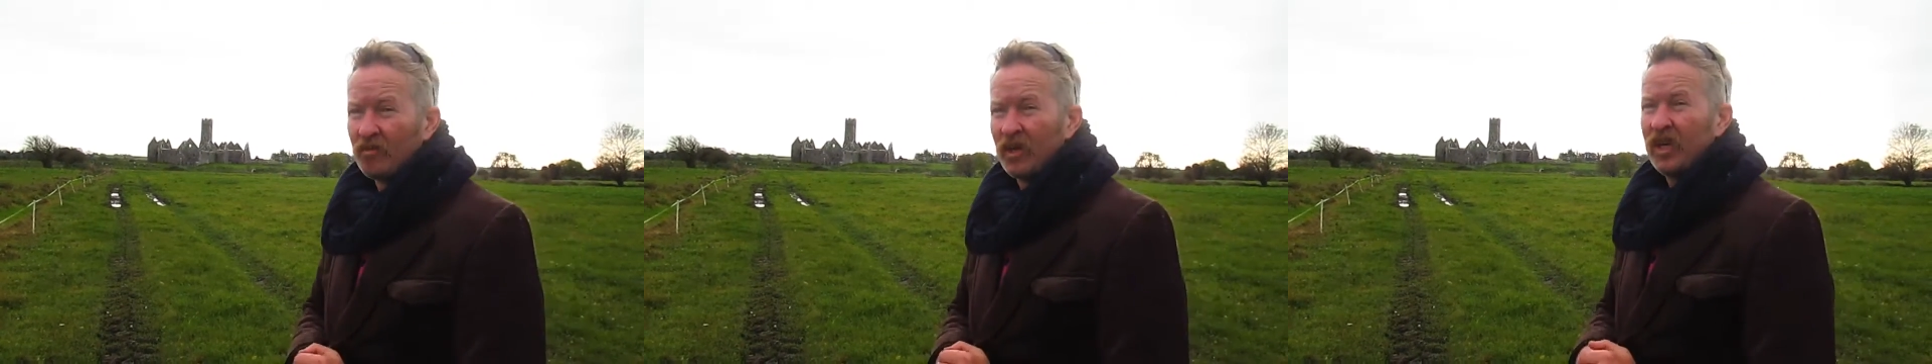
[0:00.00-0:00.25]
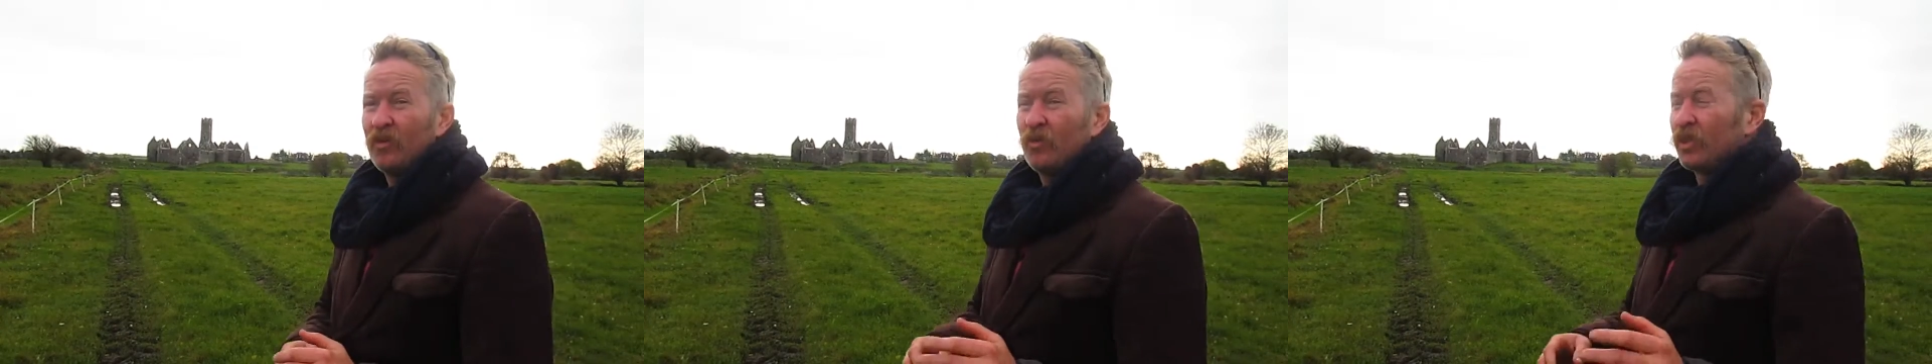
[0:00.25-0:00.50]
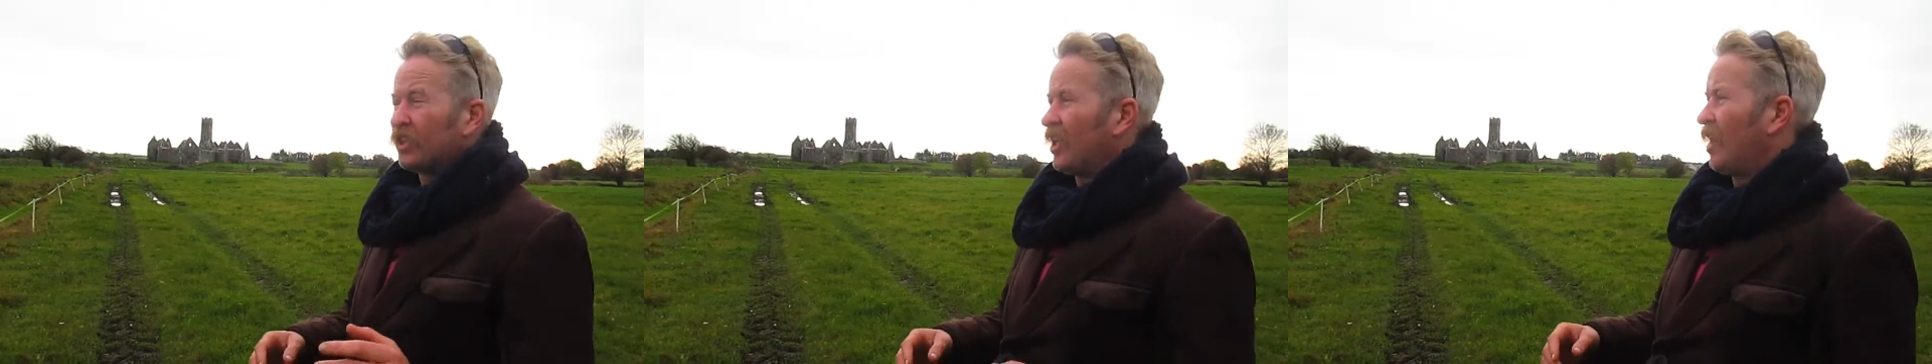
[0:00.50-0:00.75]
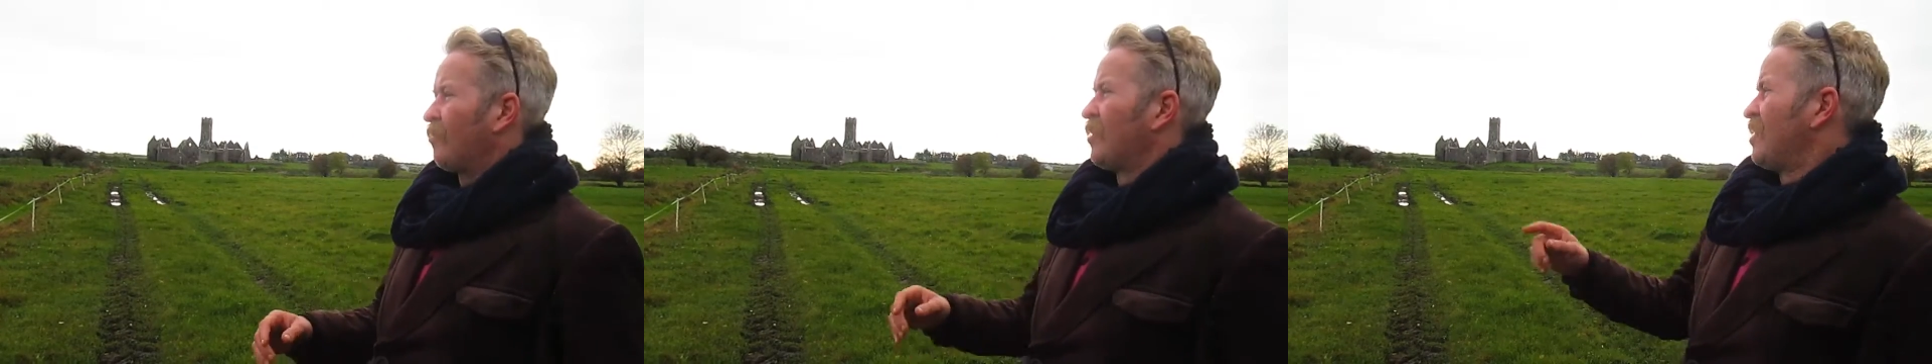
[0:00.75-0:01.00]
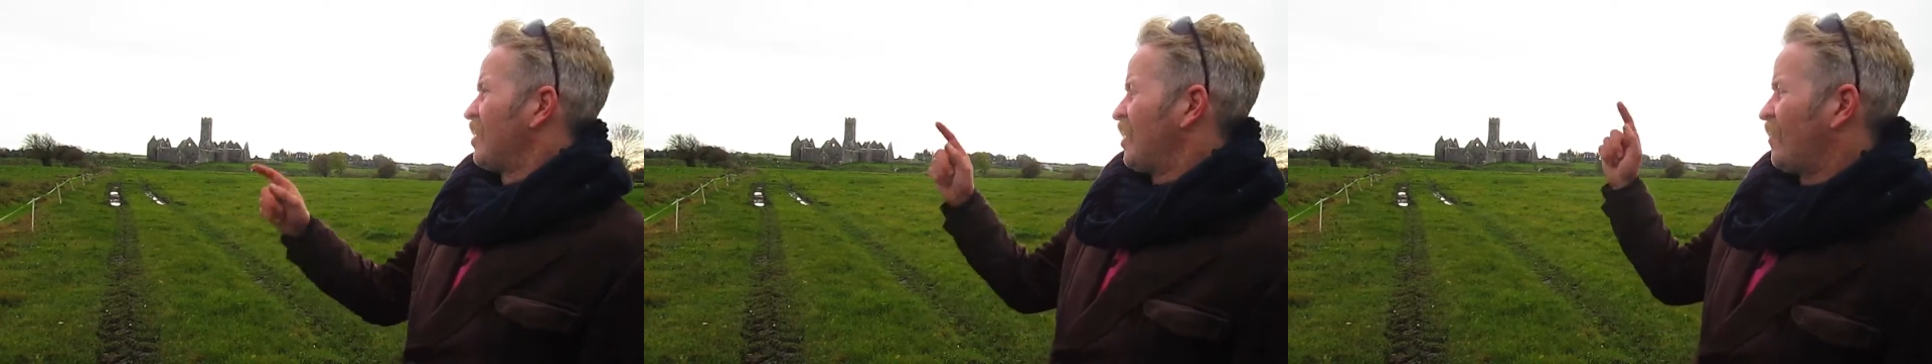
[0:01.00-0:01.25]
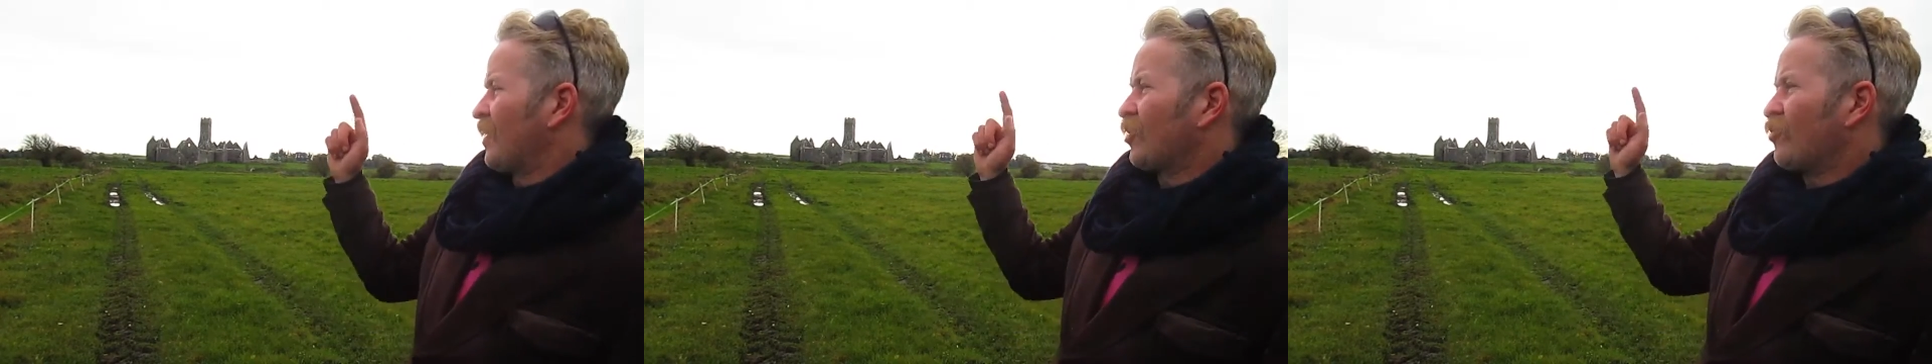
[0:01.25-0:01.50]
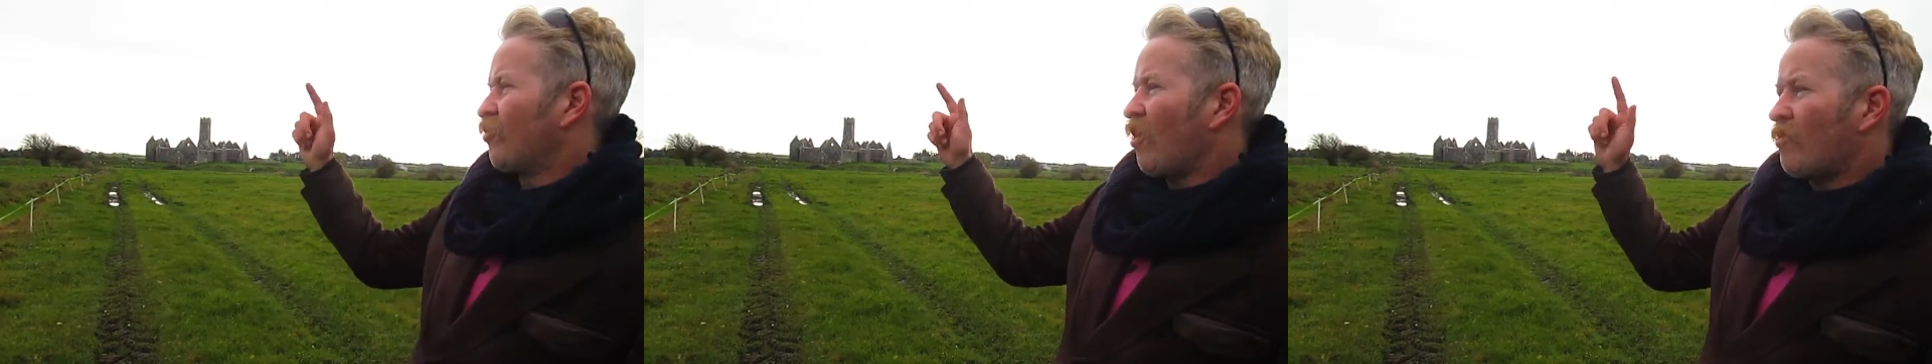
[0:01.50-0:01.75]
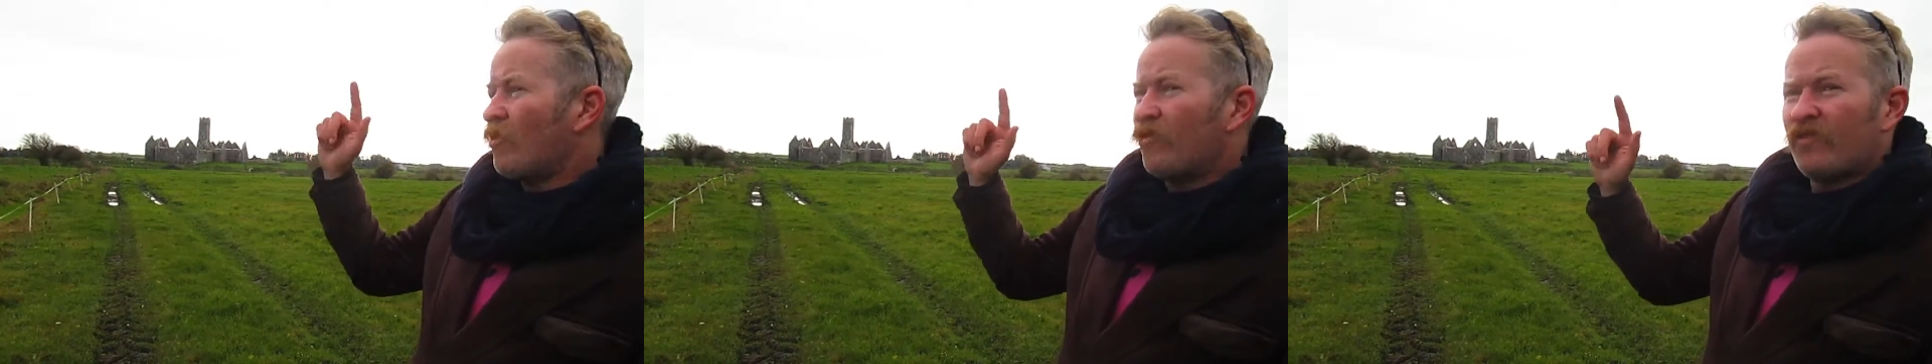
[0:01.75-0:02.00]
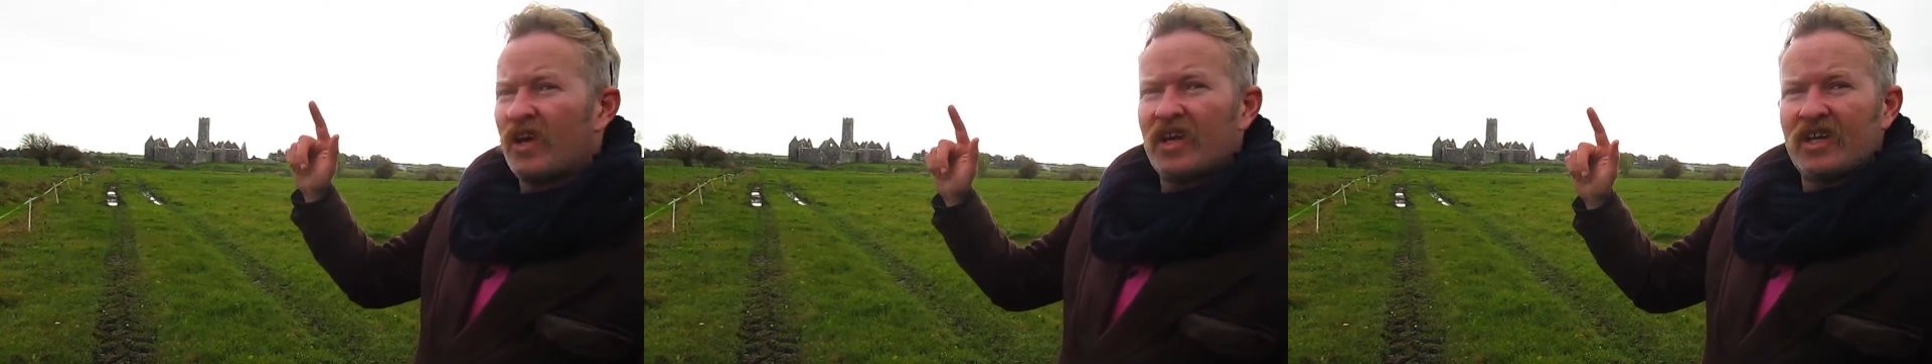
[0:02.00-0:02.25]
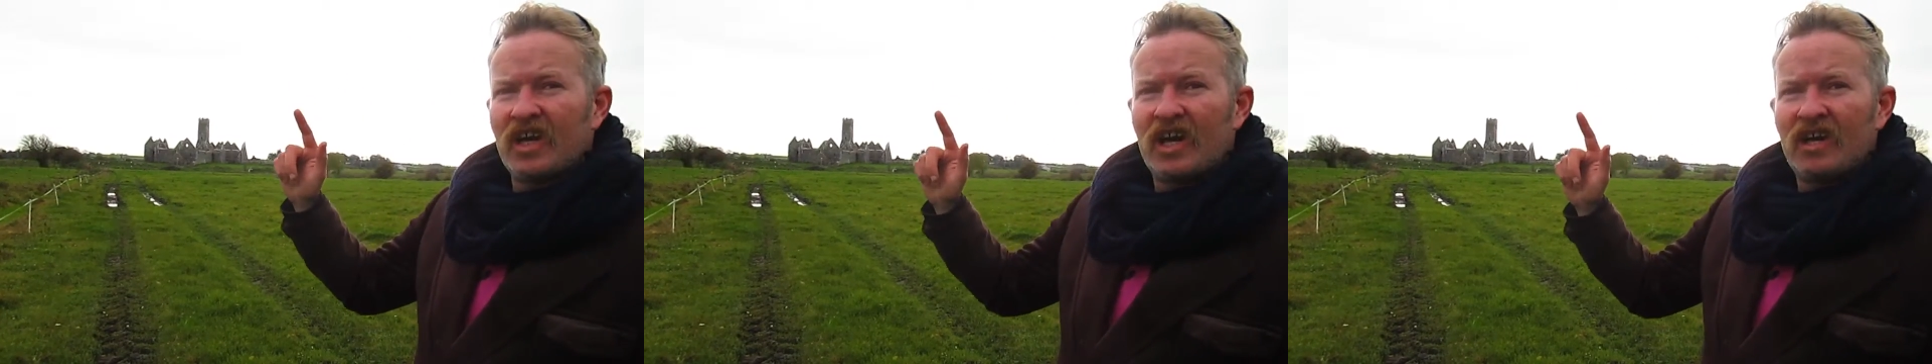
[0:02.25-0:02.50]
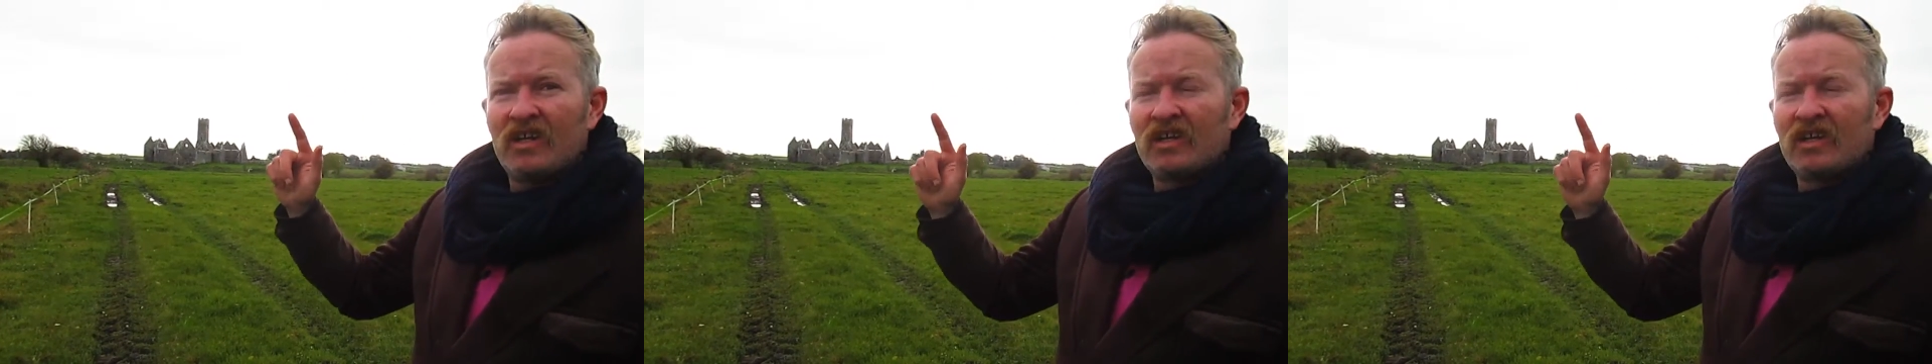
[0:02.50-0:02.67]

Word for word: but he wouldn't come. And then Cromwell found out.